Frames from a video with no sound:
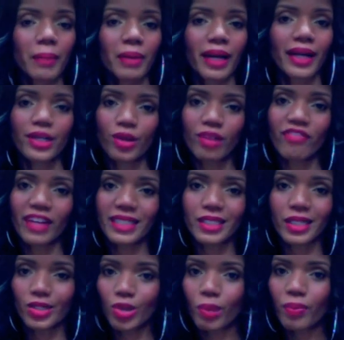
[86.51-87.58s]
but I know if I
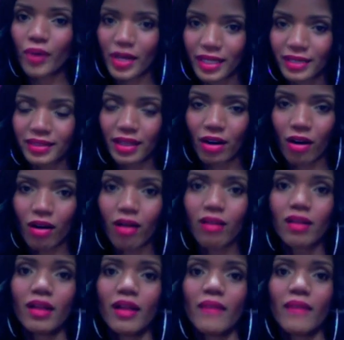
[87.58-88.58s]
say no products at all,